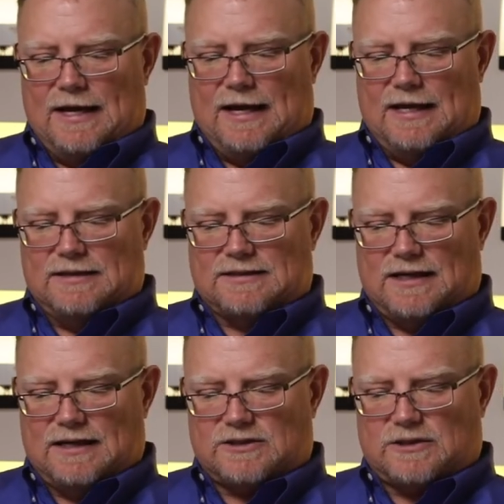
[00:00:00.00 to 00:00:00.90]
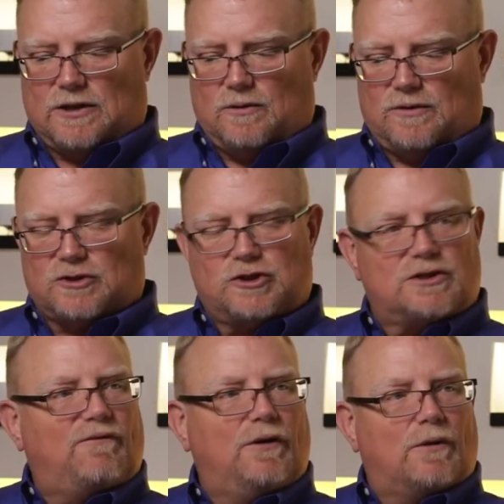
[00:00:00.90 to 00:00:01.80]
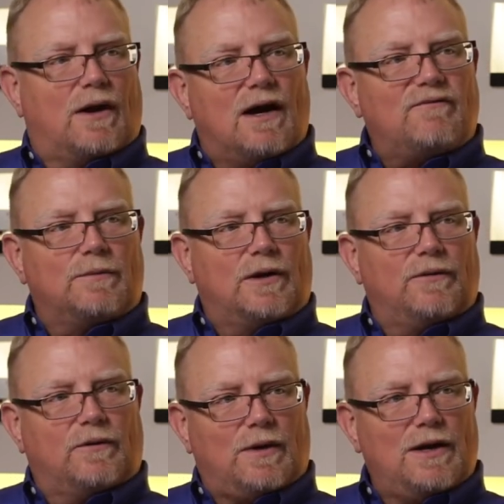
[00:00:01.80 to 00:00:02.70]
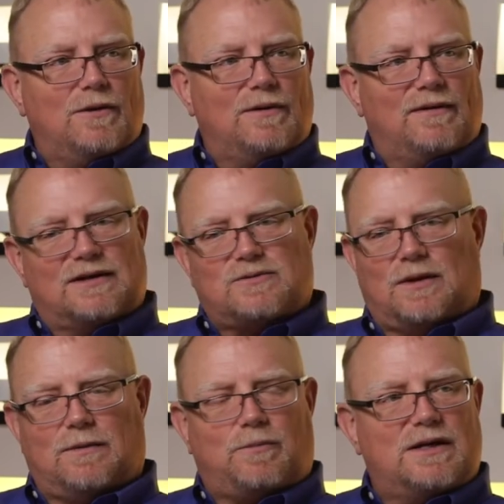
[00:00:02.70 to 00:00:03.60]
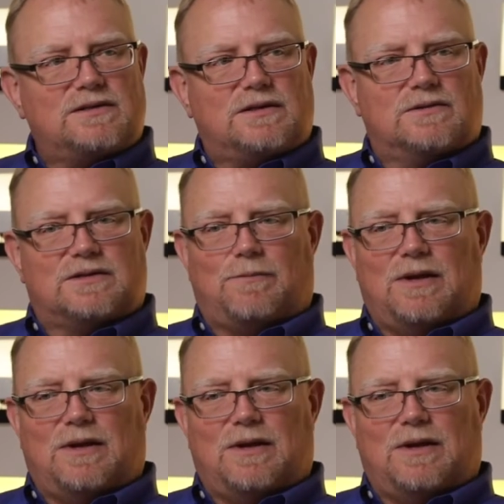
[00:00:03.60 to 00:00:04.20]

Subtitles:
And so there's just fewer of them on the road, and that's why the price goes up.